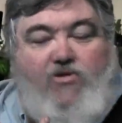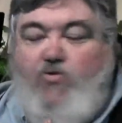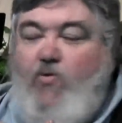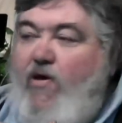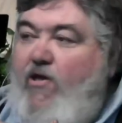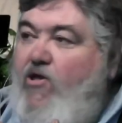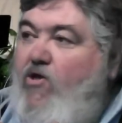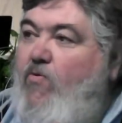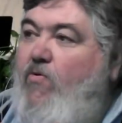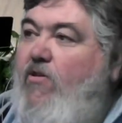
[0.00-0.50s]

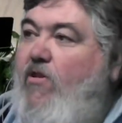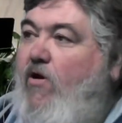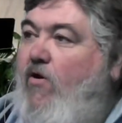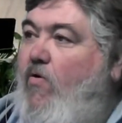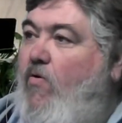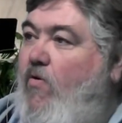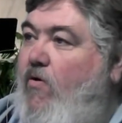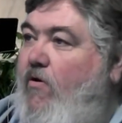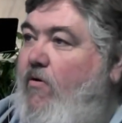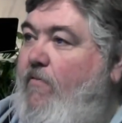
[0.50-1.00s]
between you and
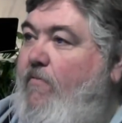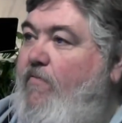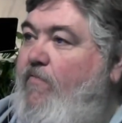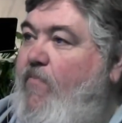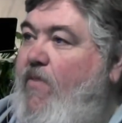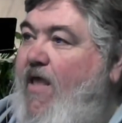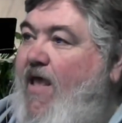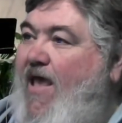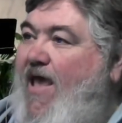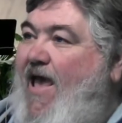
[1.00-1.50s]
the Lord,
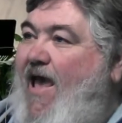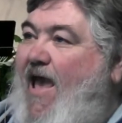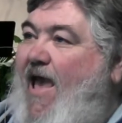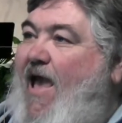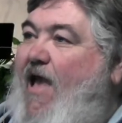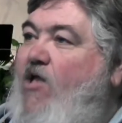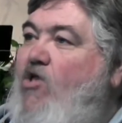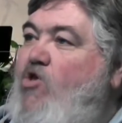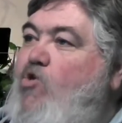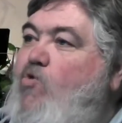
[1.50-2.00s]

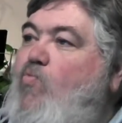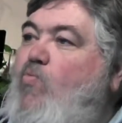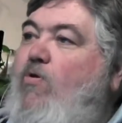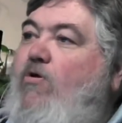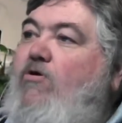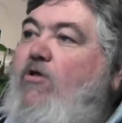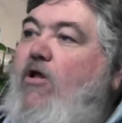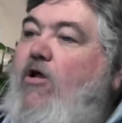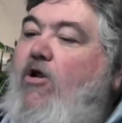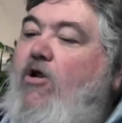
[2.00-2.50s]
and you
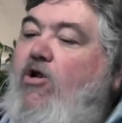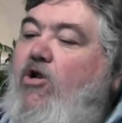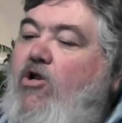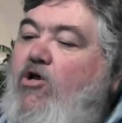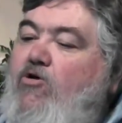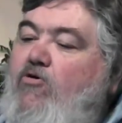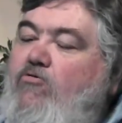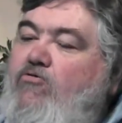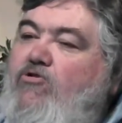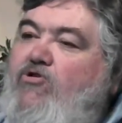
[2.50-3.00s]
will
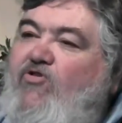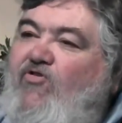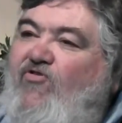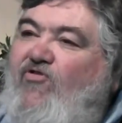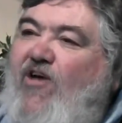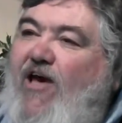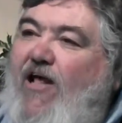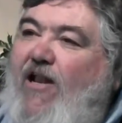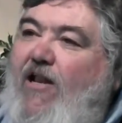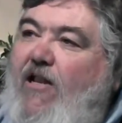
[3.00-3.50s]
lose
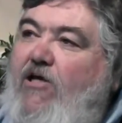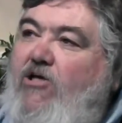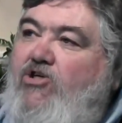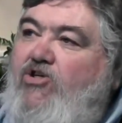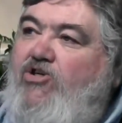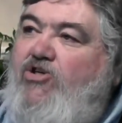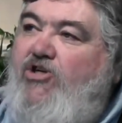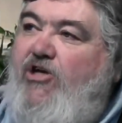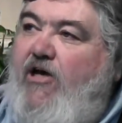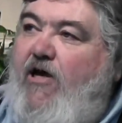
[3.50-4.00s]

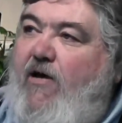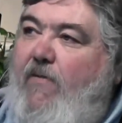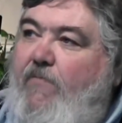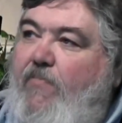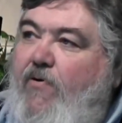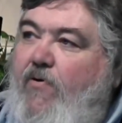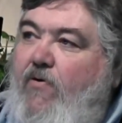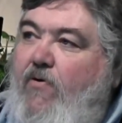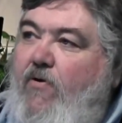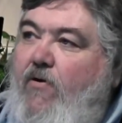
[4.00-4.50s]

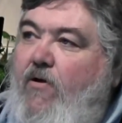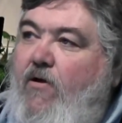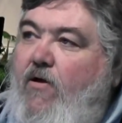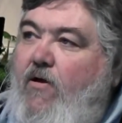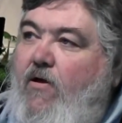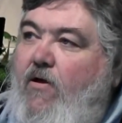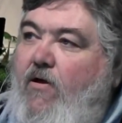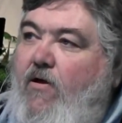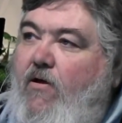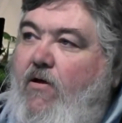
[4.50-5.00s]
fellowship.
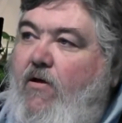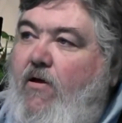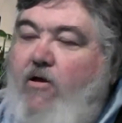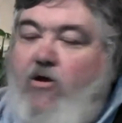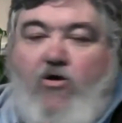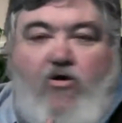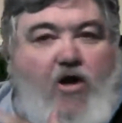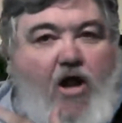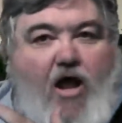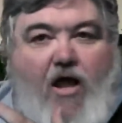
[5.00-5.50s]

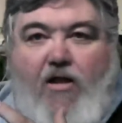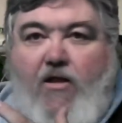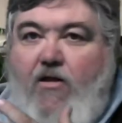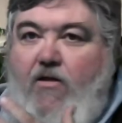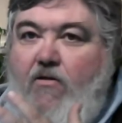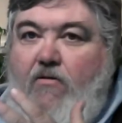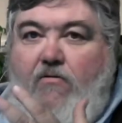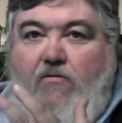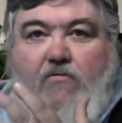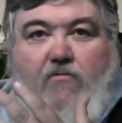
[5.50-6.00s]
You're
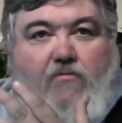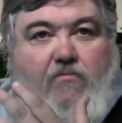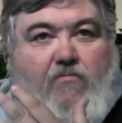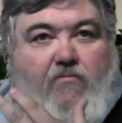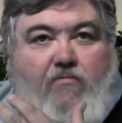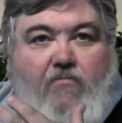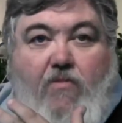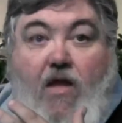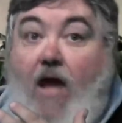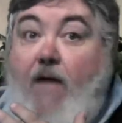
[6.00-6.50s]
not
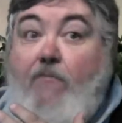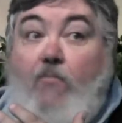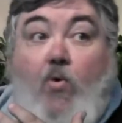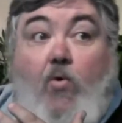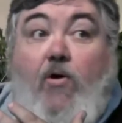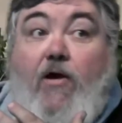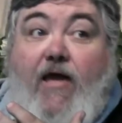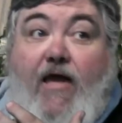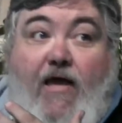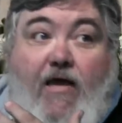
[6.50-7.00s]

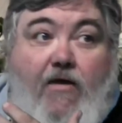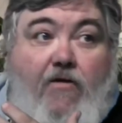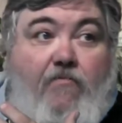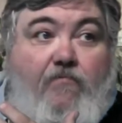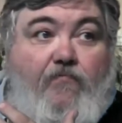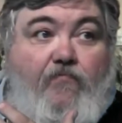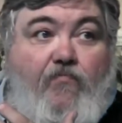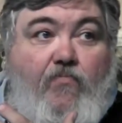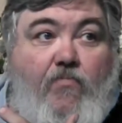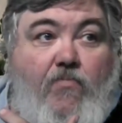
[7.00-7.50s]
born
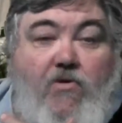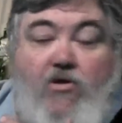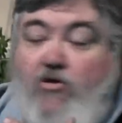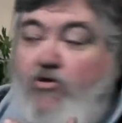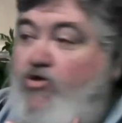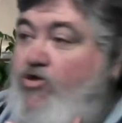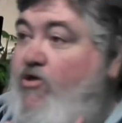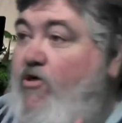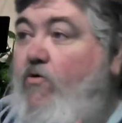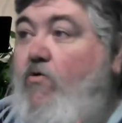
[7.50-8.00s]
again.
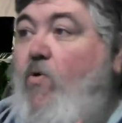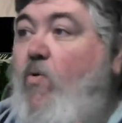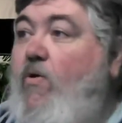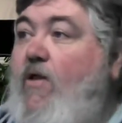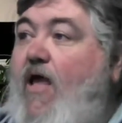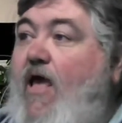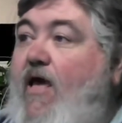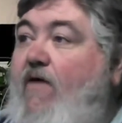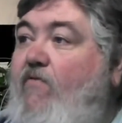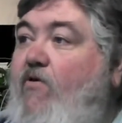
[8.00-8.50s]
You're still
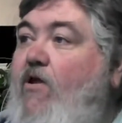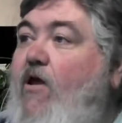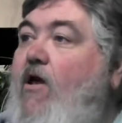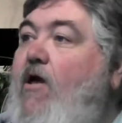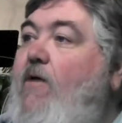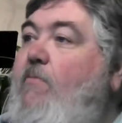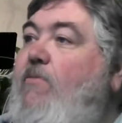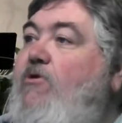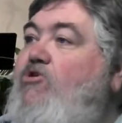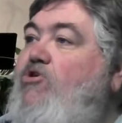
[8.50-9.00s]
going to
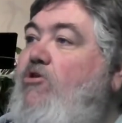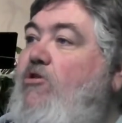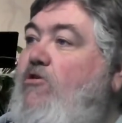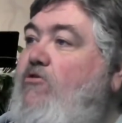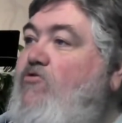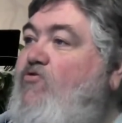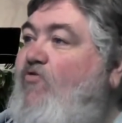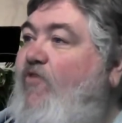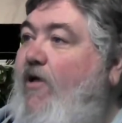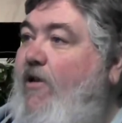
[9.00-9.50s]
heaven, but
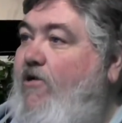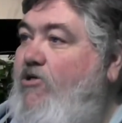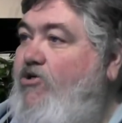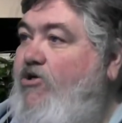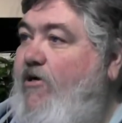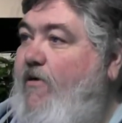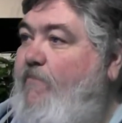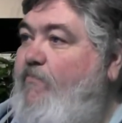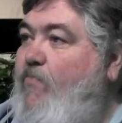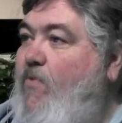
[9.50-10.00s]
you lose
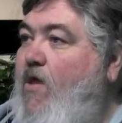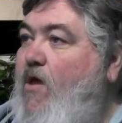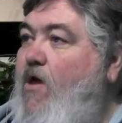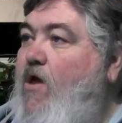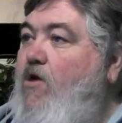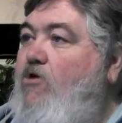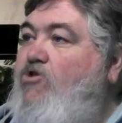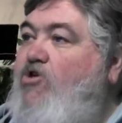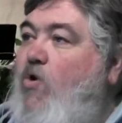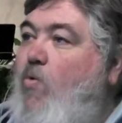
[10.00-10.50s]
fellowship.
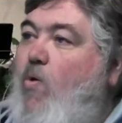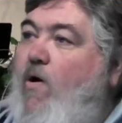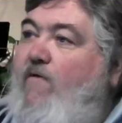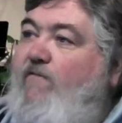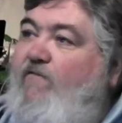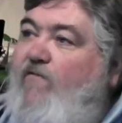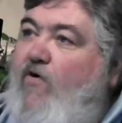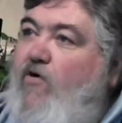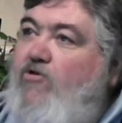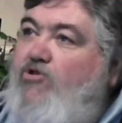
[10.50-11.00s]
So
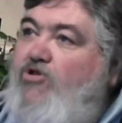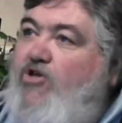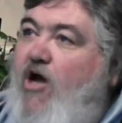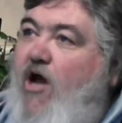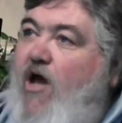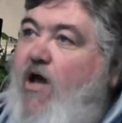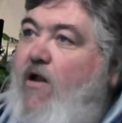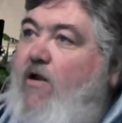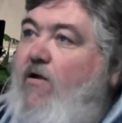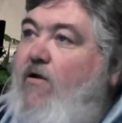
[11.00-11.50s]
what 1
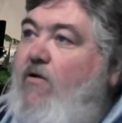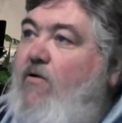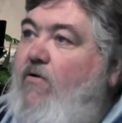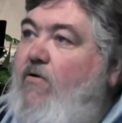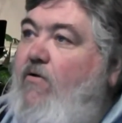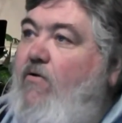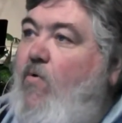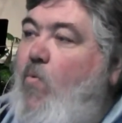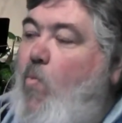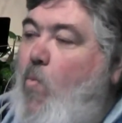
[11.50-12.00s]
John
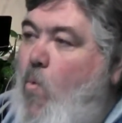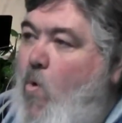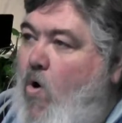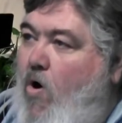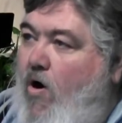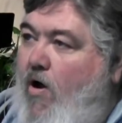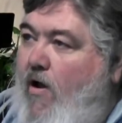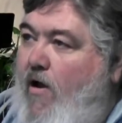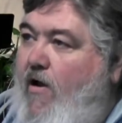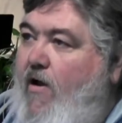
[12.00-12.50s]

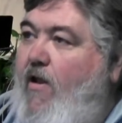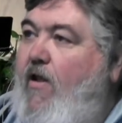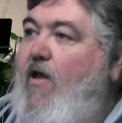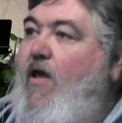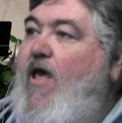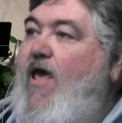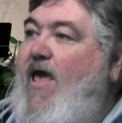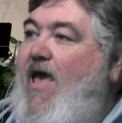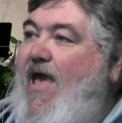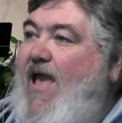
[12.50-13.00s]

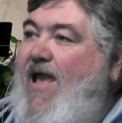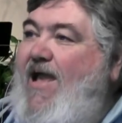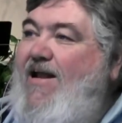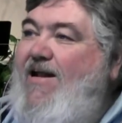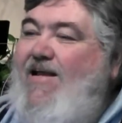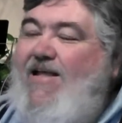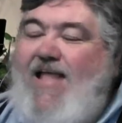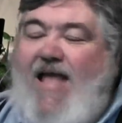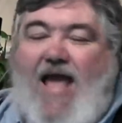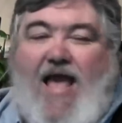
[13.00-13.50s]
1,
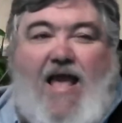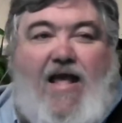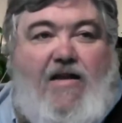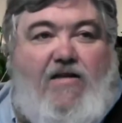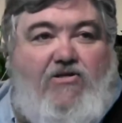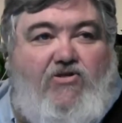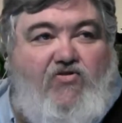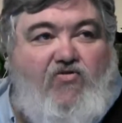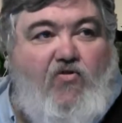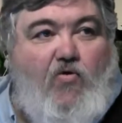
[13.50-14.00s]
8 and
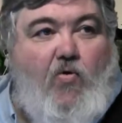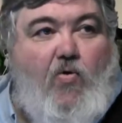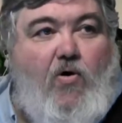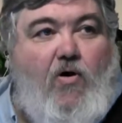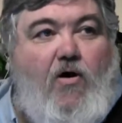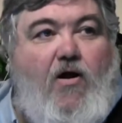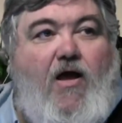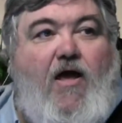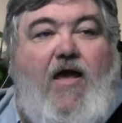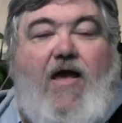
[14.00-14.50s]
9 is
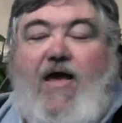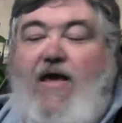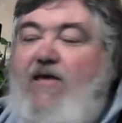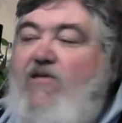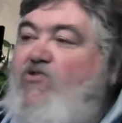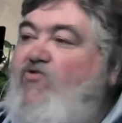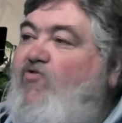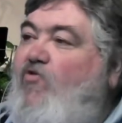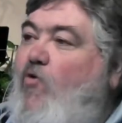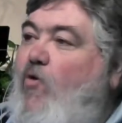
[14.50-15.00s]

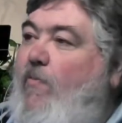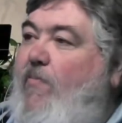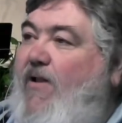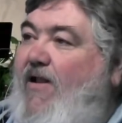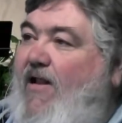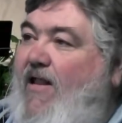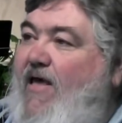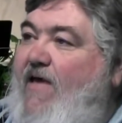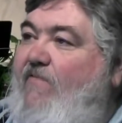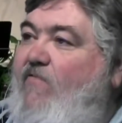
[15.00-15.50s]
for
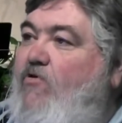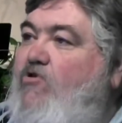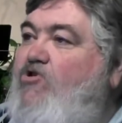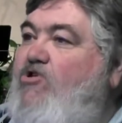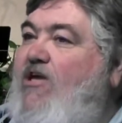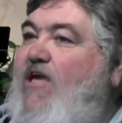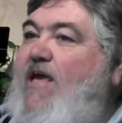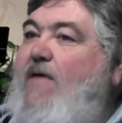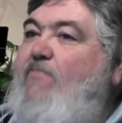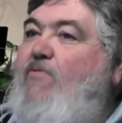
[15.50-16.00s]

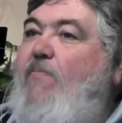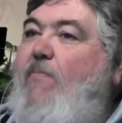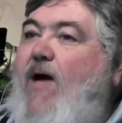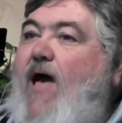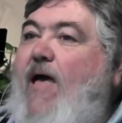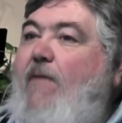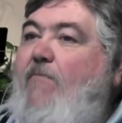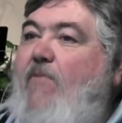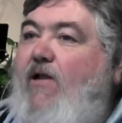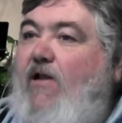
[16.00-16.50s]
believers to keep
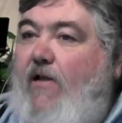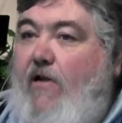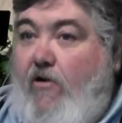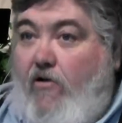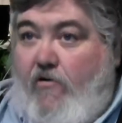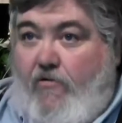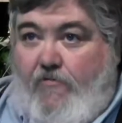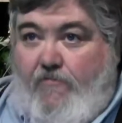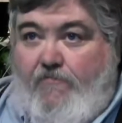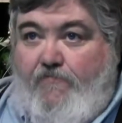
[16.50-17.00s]
the pipe
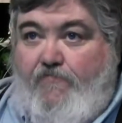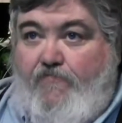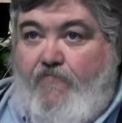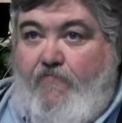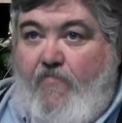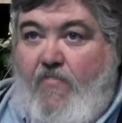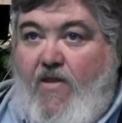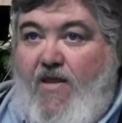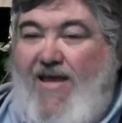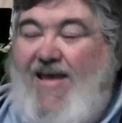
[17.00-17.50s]
clear.
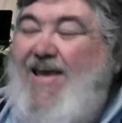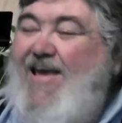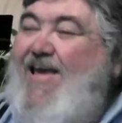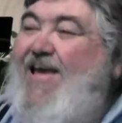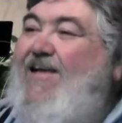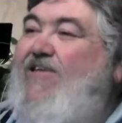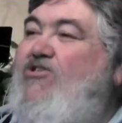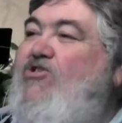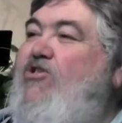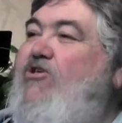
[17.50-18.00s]

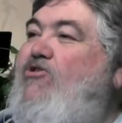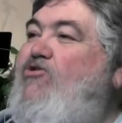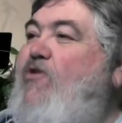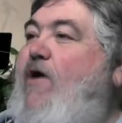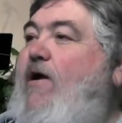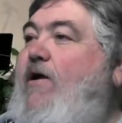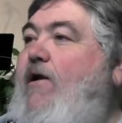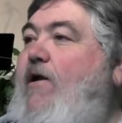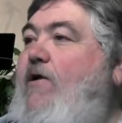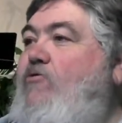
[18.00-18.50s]
It's the
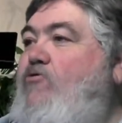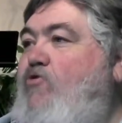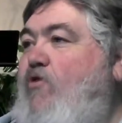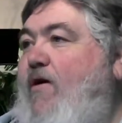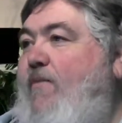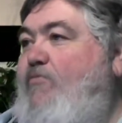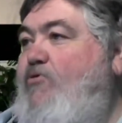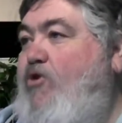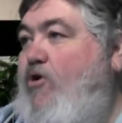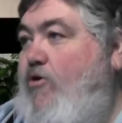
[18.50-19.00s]
Drano
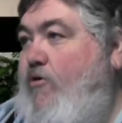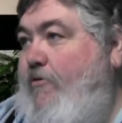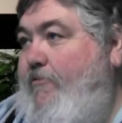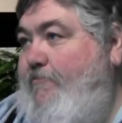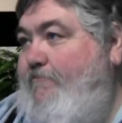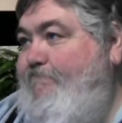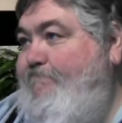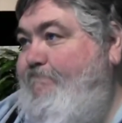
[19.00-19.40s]
scripture.